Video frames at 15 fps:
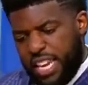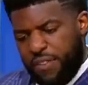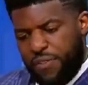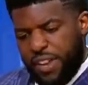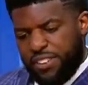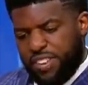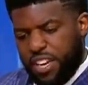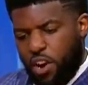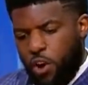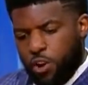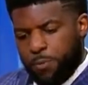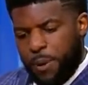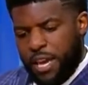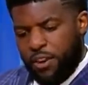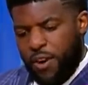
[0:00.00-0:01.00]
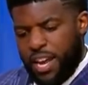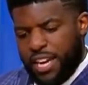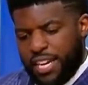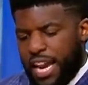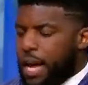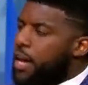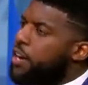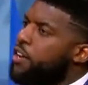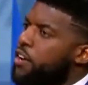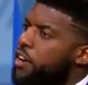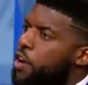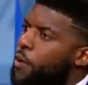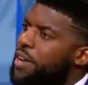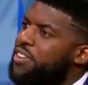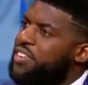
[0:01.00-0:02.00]
defense didn't always play great at times. No, no,
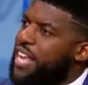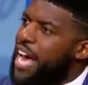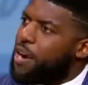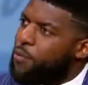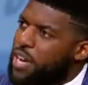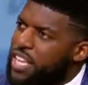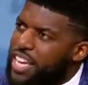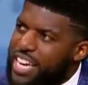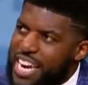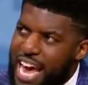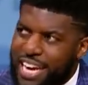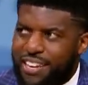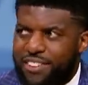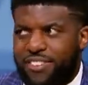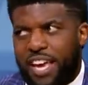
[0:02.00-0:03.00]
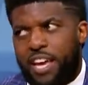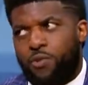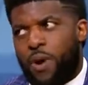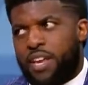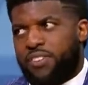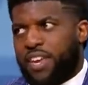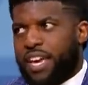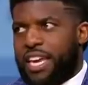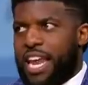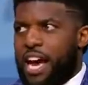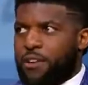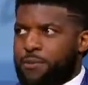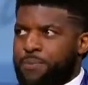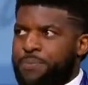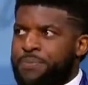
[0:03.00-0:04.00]
no. Instead, we're looking at it and saying, wait a second
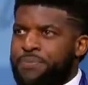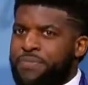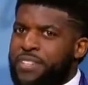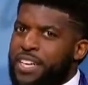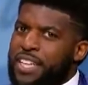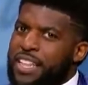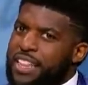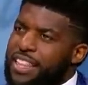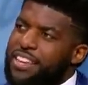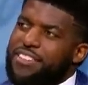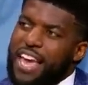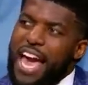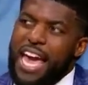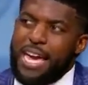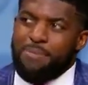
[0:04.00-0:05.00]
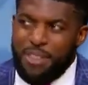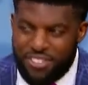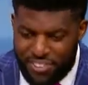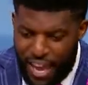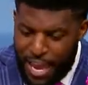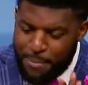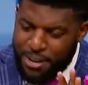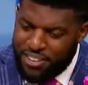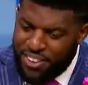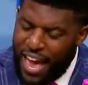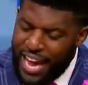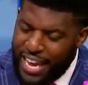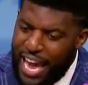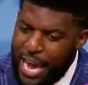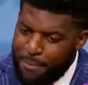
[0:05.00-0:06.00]
now. Yeah. This game, the same
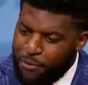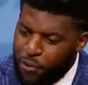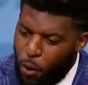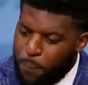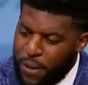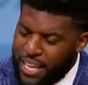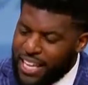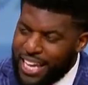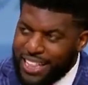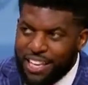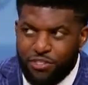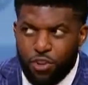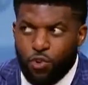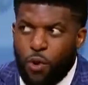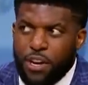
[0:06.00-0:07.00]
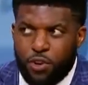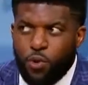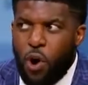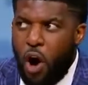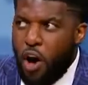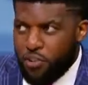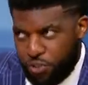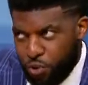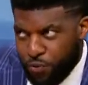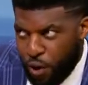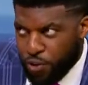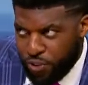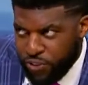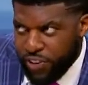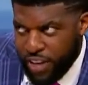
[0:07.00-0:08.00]
exact game, if y'all play it like this, is going to cost you
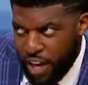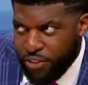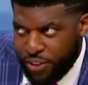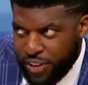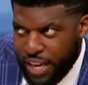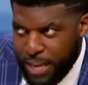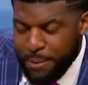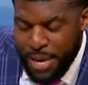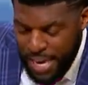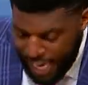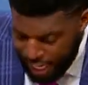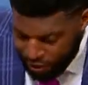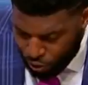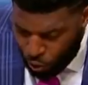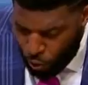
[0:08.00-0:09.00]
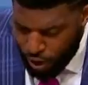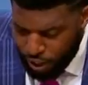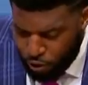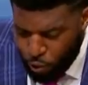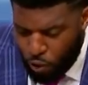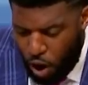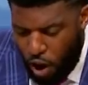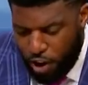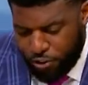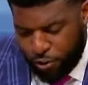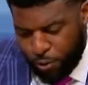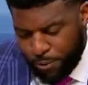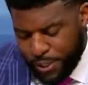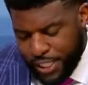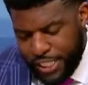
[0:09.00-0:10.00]
versus another Facts. team. Yeah. It's going to cost you.